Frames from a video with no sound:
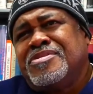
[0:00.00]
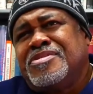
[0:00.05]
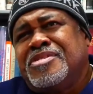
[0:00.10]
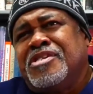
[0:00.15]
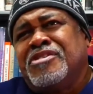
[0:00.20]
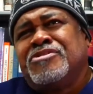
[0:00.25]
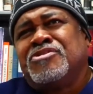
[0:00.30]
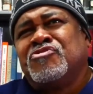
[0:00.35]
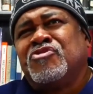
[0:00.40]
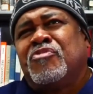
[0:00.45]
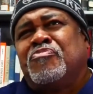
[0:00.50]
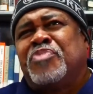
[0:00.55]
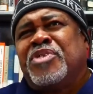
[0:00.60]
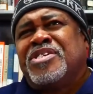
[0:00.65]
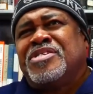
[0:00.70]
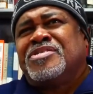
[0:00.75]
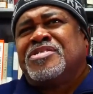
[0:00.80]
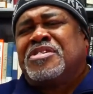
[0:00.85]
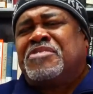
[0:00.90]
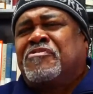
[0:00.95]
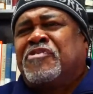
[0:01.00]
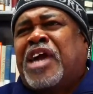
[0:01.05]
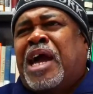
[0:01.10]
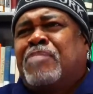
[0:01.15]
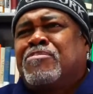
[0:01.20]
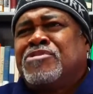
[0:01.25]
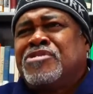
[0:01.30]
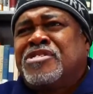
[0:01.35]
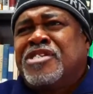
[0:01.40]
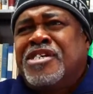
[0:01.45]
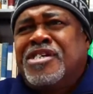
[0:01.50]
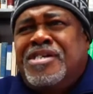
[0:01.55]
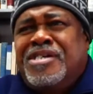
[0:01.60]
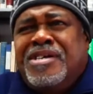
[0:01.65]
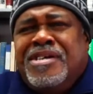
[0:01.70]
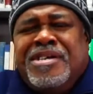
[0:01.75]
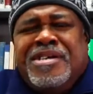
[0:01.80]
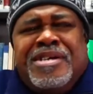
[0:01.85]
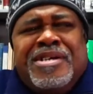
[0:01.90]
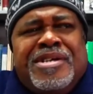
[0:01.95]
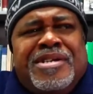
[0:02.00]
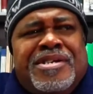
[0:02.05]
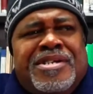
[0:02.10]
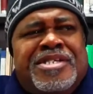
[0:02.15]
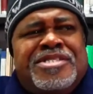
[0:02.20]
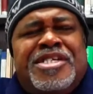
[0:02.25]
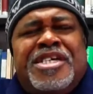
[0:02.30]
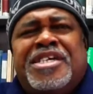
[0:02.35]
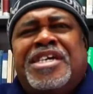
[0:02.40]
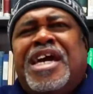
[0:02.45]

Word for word: they'll do a piece, and if Cap is there they say,